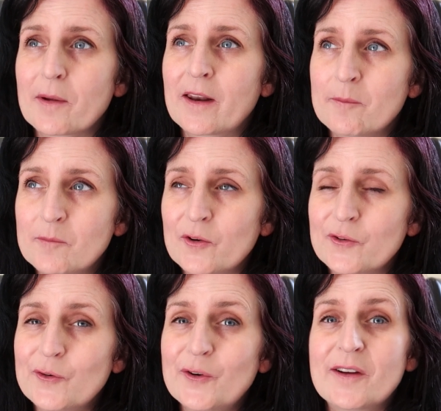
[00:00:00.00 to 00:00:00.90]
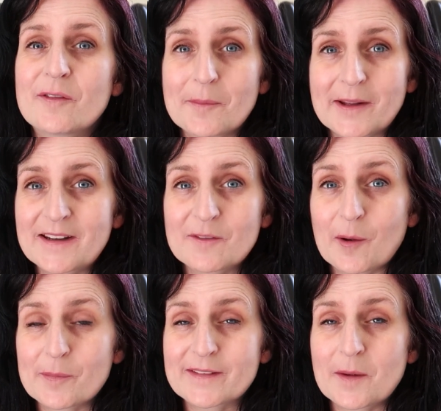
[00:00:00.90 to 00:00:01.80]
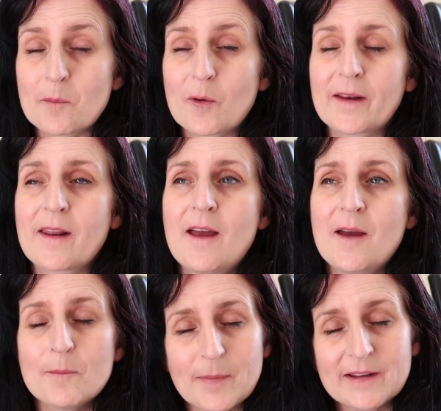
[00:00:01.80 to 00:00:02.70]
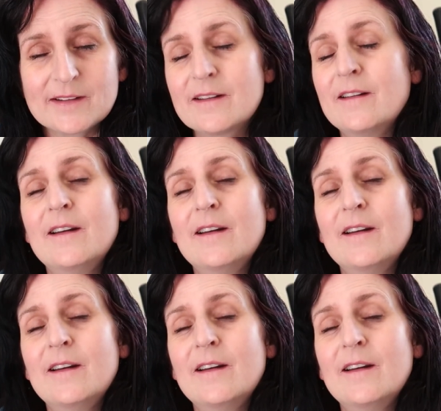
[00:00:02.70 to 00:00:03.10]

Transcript: and I'm not sure if I'm going to give up at some point, but